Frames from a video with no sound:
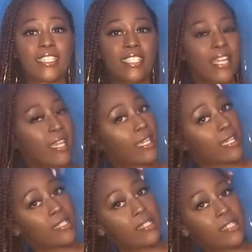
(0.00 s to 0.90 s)

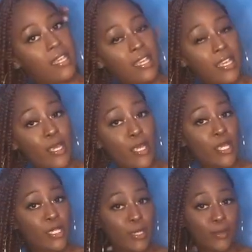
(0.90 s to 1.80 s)
shades.
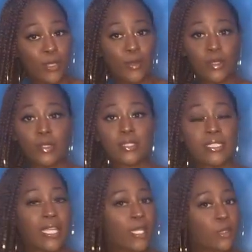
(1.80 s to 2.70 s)
Some cute little
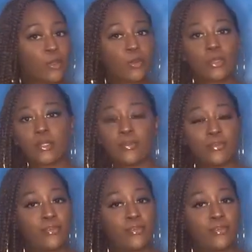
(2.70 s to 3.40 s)
sandals.